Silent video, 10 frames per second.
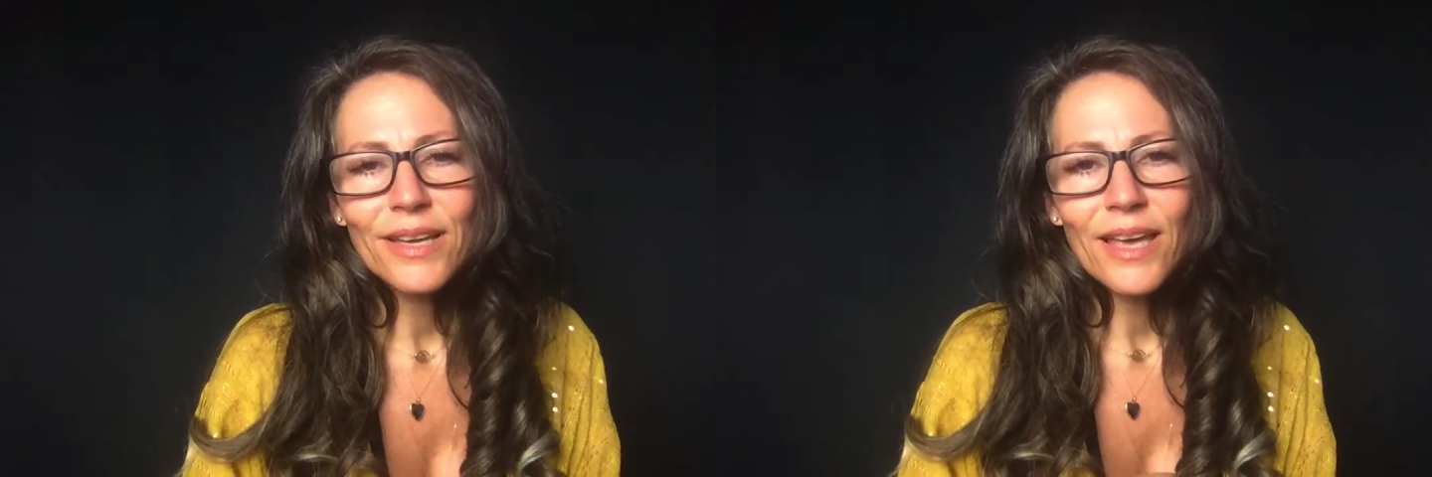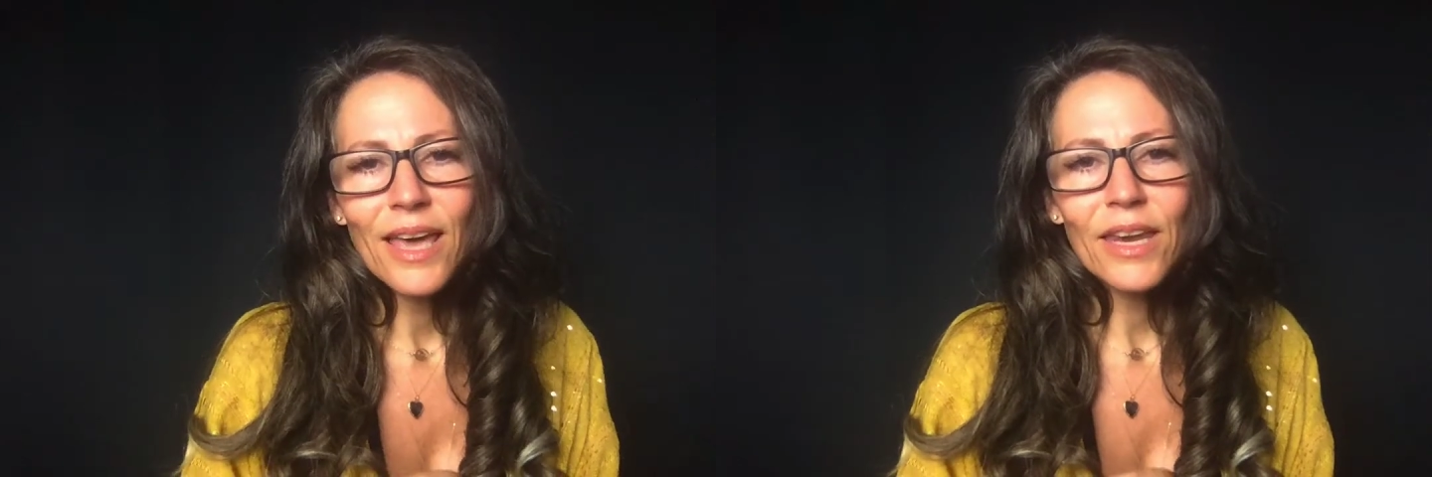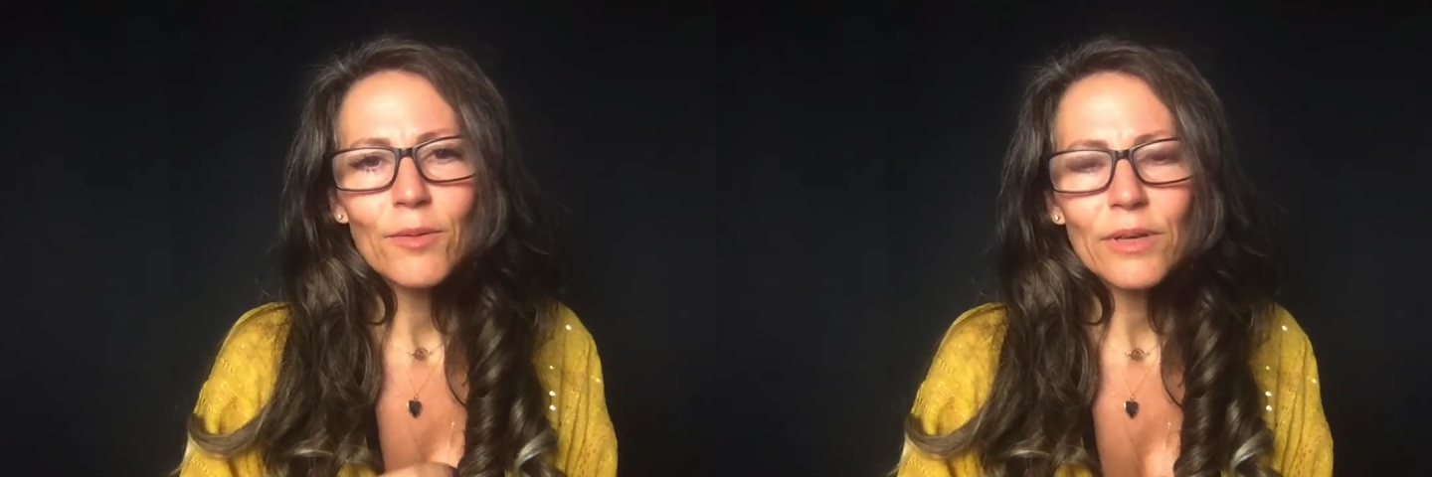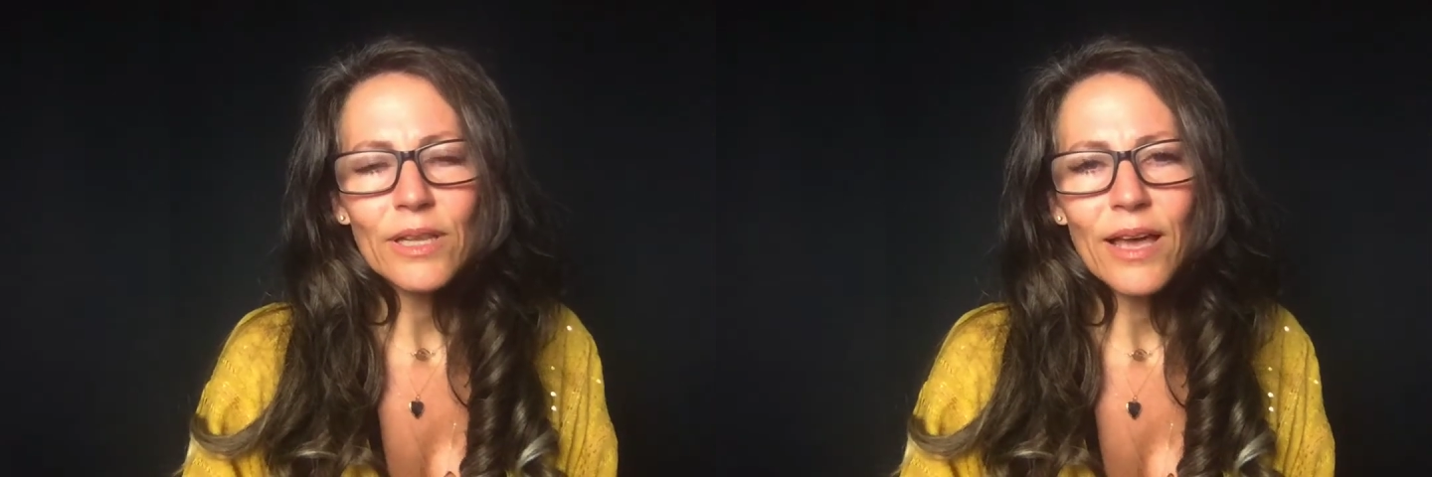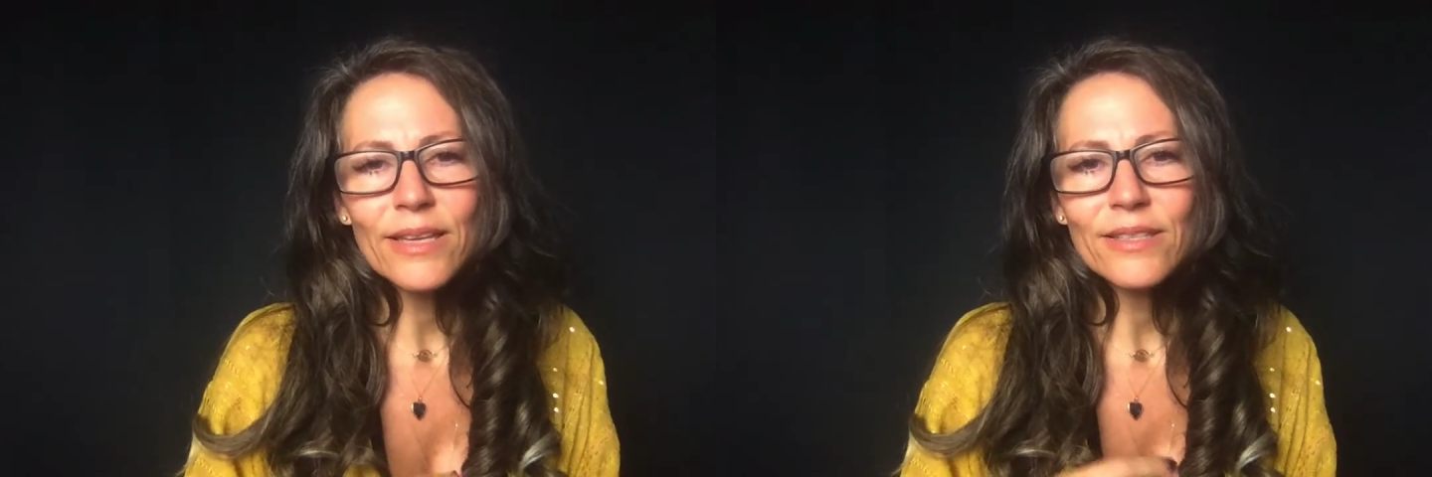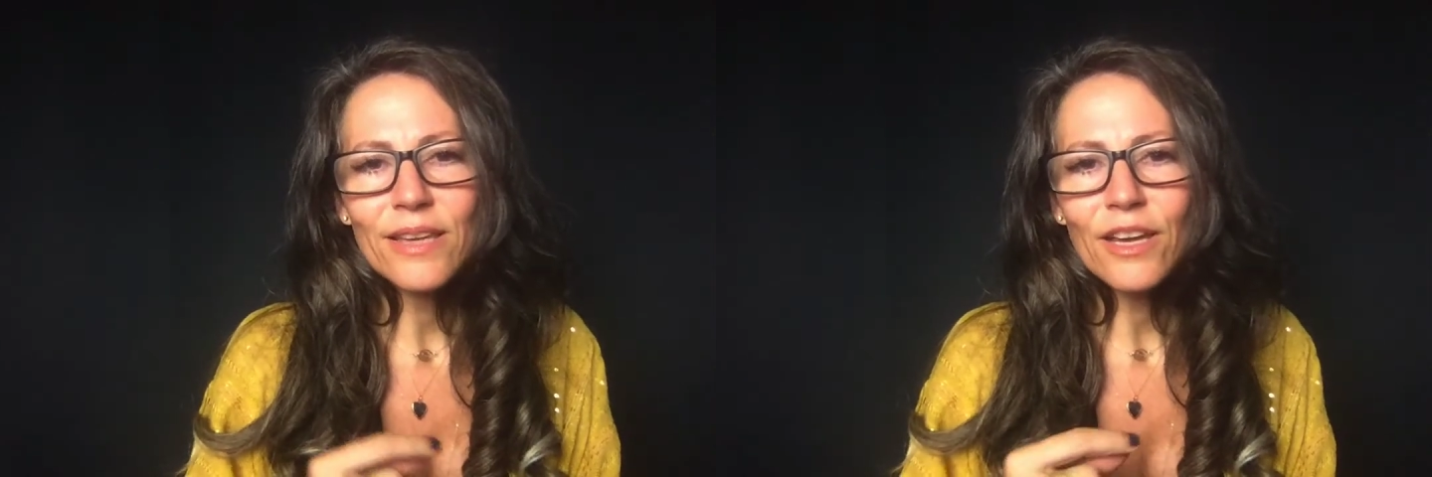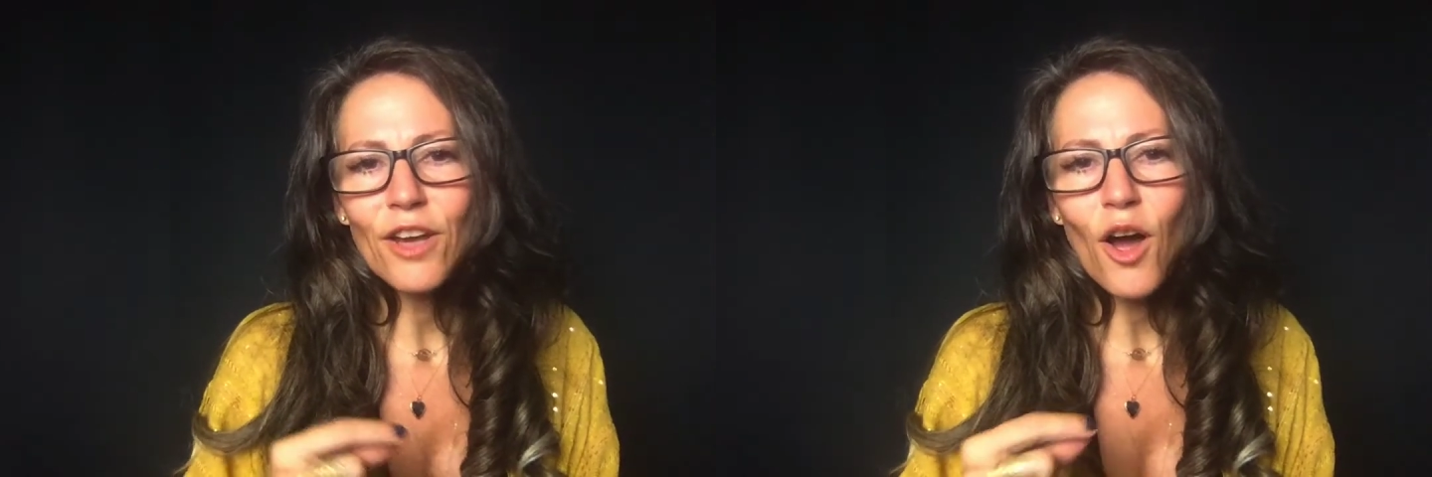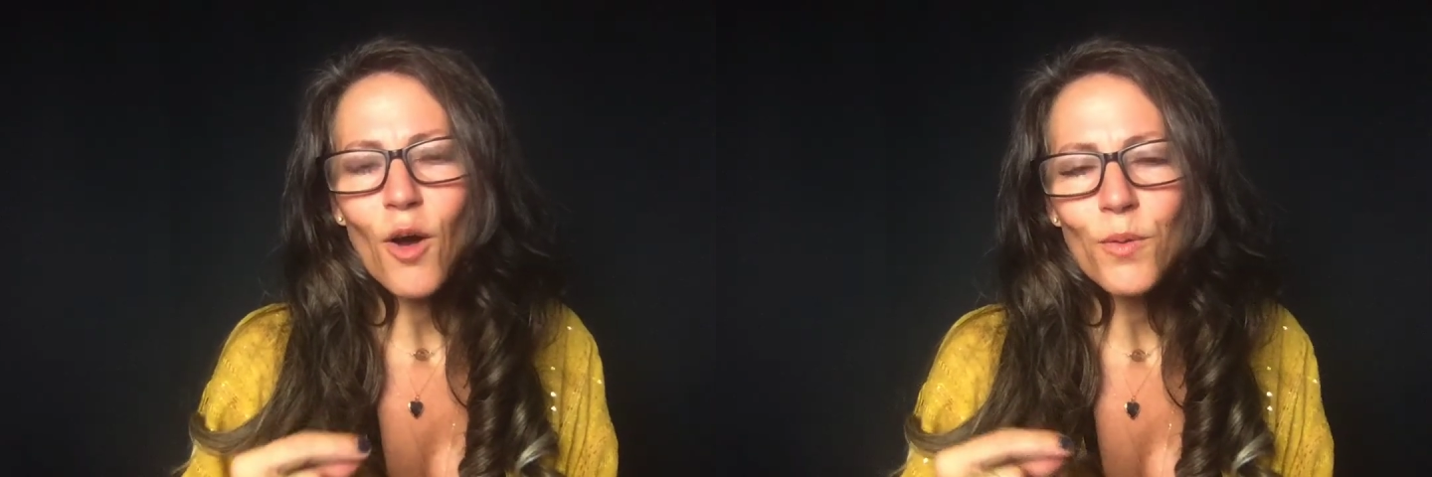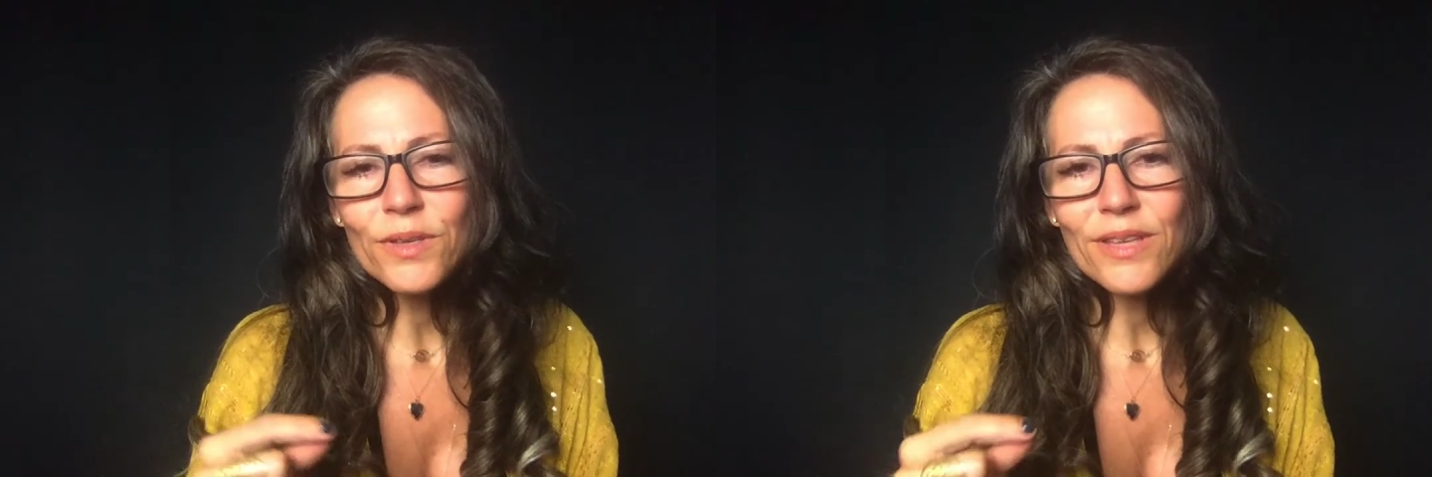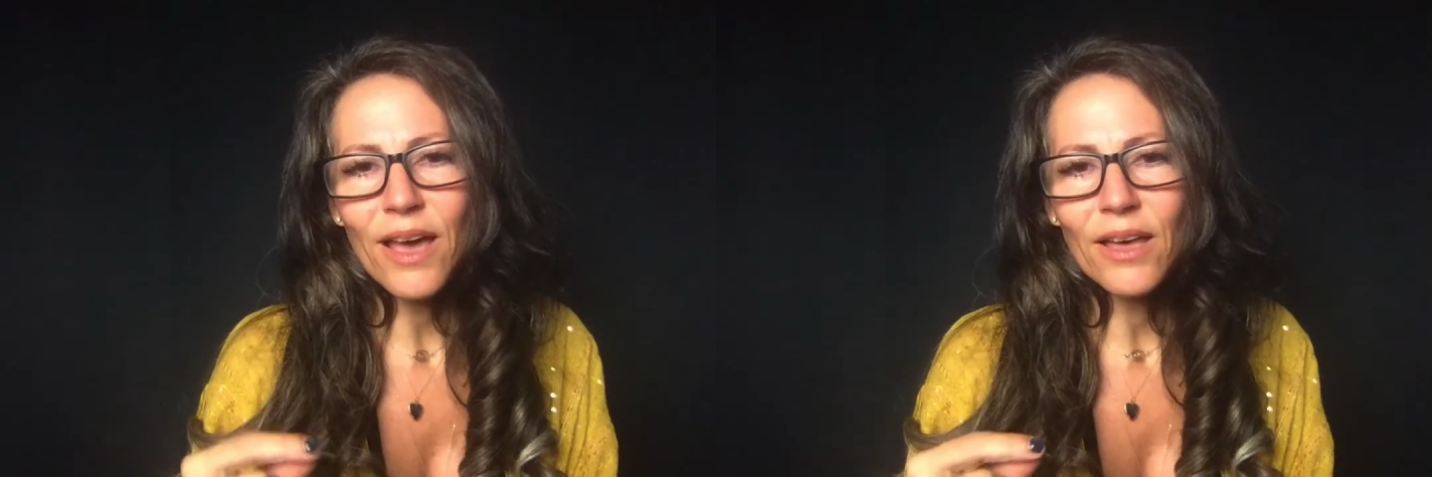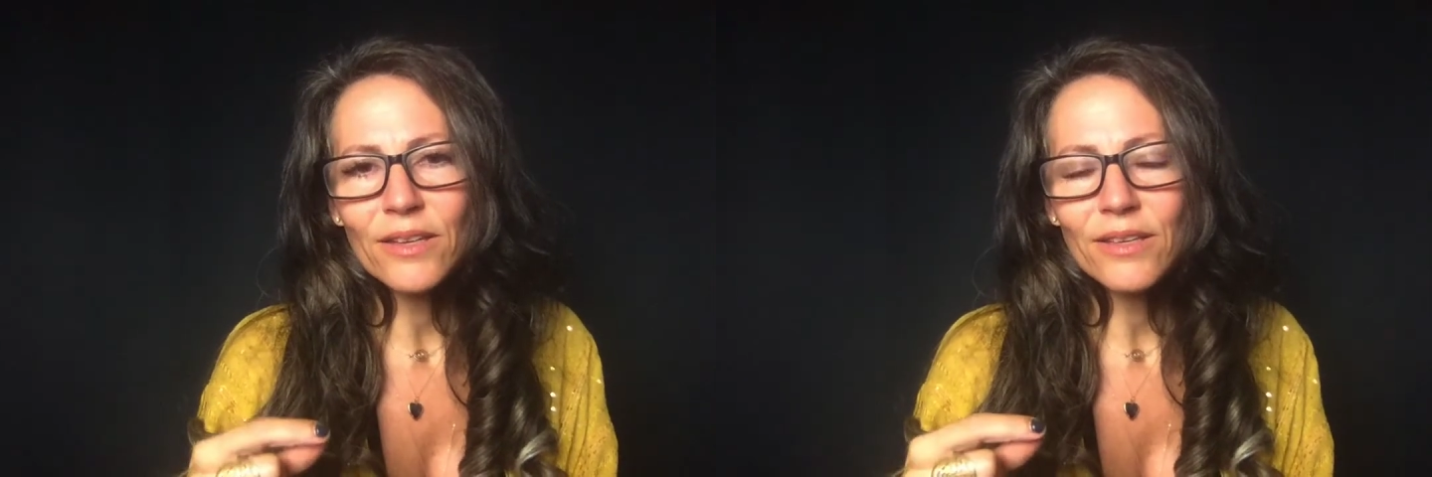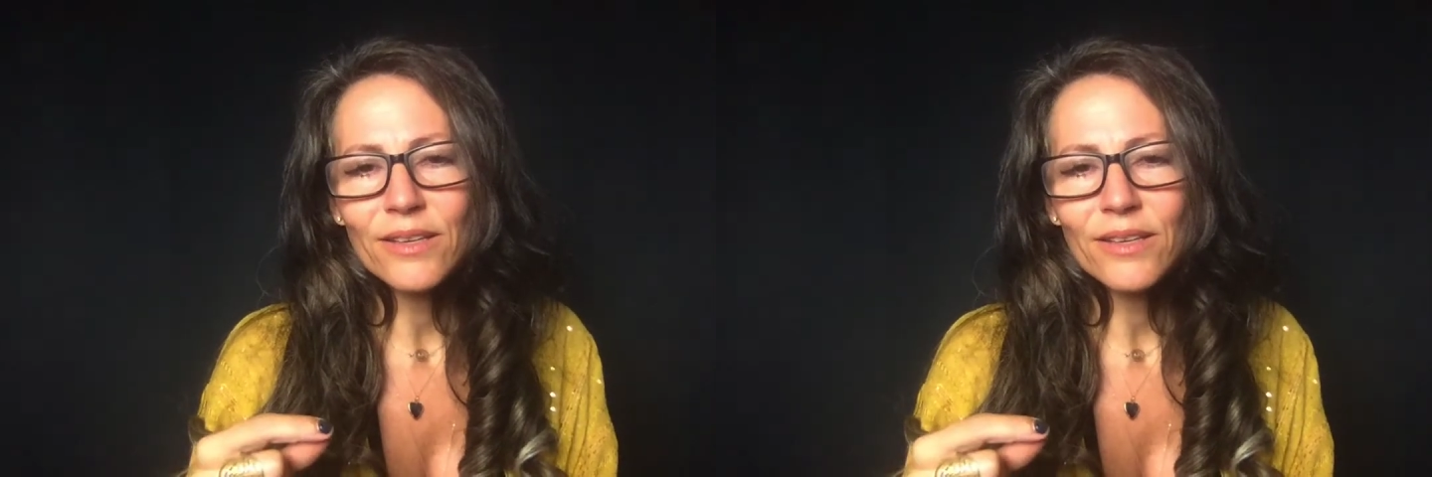And I realized I had always had